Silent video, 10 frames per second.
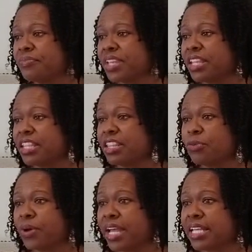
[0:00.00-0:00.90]
And then the
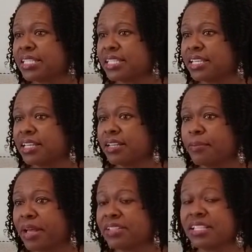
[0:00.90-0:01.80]
way I see it,
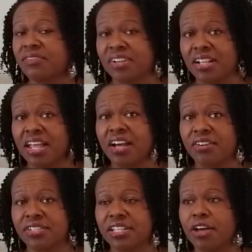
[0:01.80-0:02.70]
about 7 o'clock
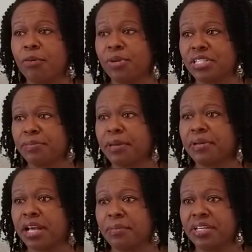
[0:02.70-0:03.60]
or so, we should be able
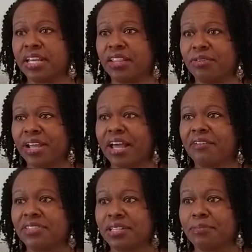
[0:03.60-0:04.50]
to come together and
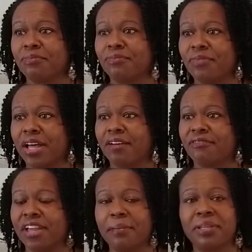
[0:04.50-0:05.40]
have some
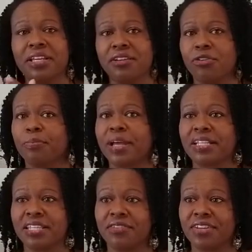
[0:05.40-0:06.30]
family group
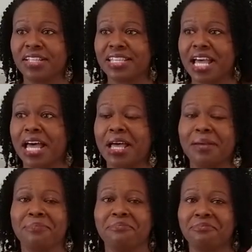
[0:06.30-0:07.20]
activity
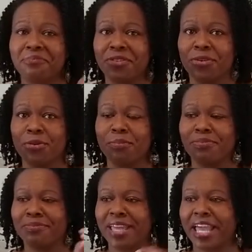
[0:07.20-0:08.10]
time, group
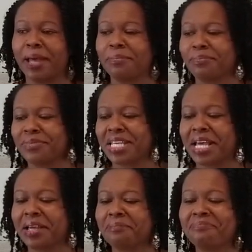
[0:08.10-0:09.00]
camp
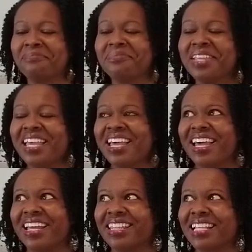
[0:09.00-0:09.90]
time.
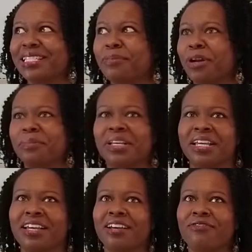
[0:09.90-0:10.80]
And that's the part I'm
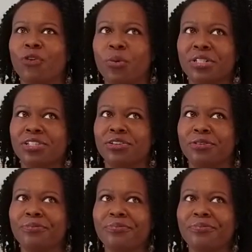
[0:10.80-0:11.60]
looking forward to